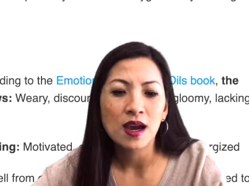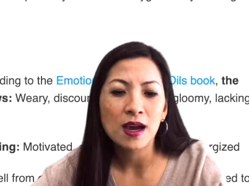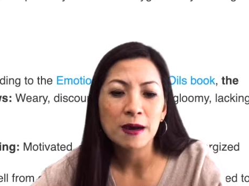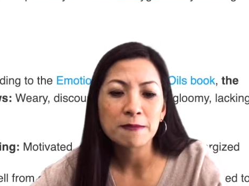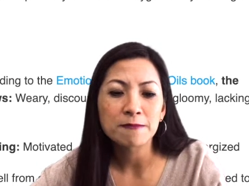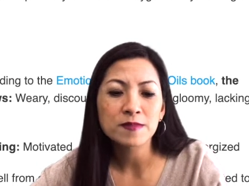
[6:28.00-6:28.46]

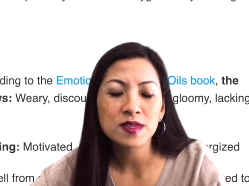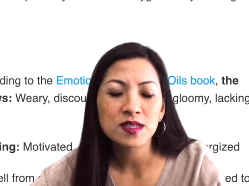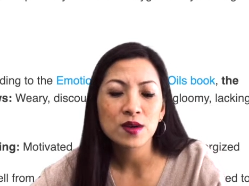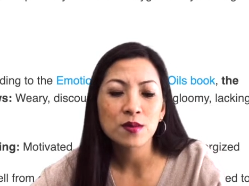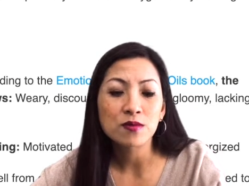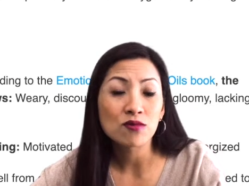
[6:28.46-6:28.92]
Um,
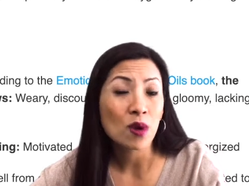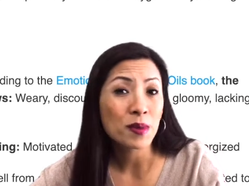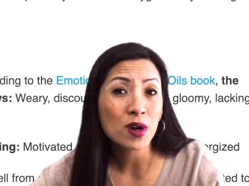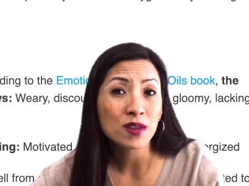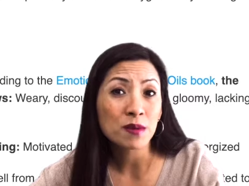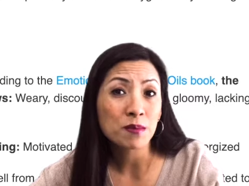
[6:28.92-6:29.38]
so
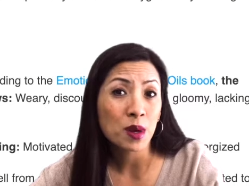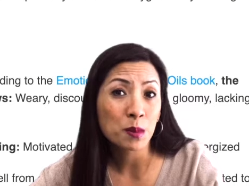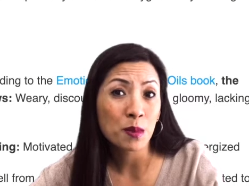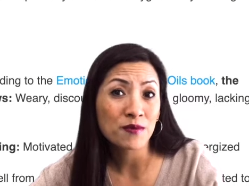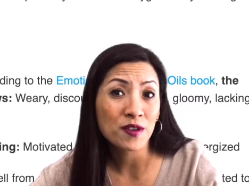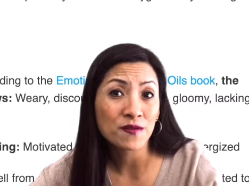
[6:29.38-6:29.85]
rub it on the
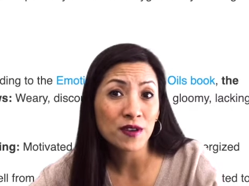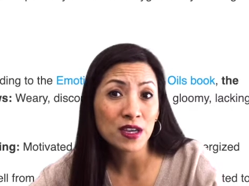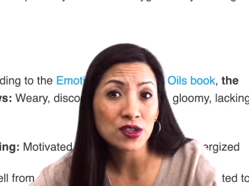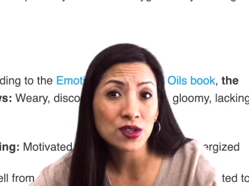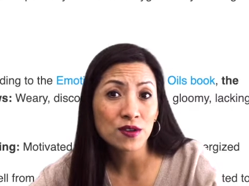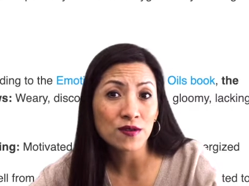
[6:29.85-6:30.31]
bottom of your
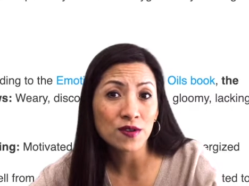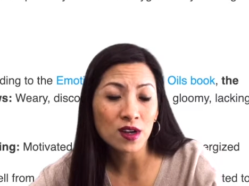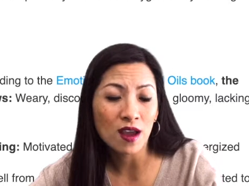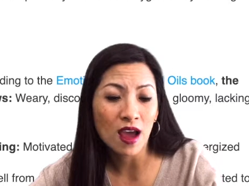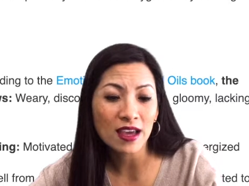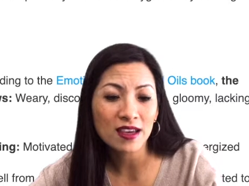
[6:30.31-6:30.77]
feet too if you
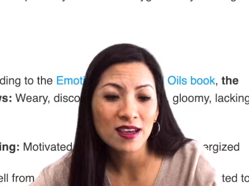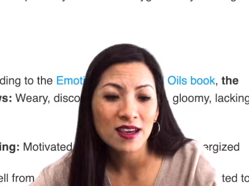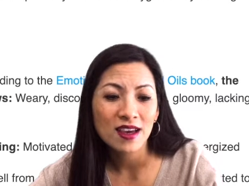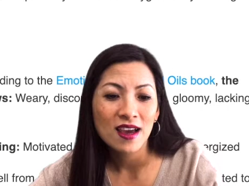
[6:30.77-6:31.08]
like.